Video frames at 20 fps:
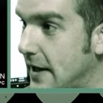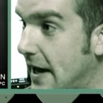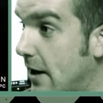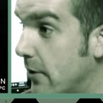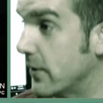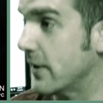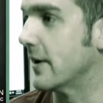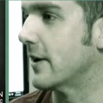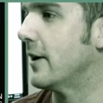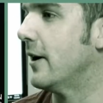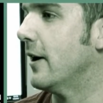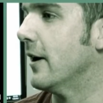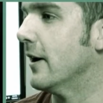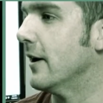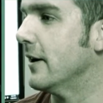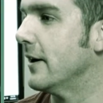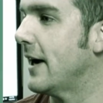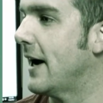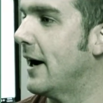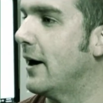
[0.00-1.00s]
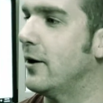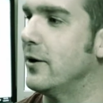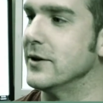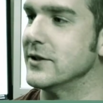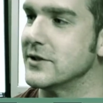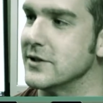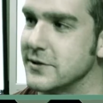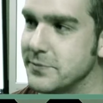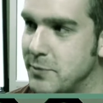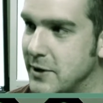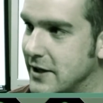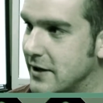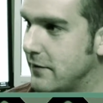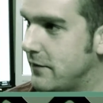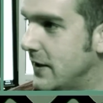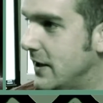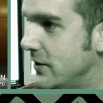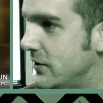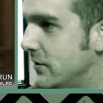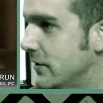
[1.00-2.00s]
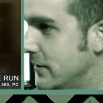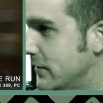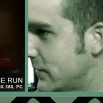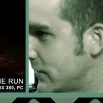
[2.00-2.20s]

out of the car, how it's this big adventure,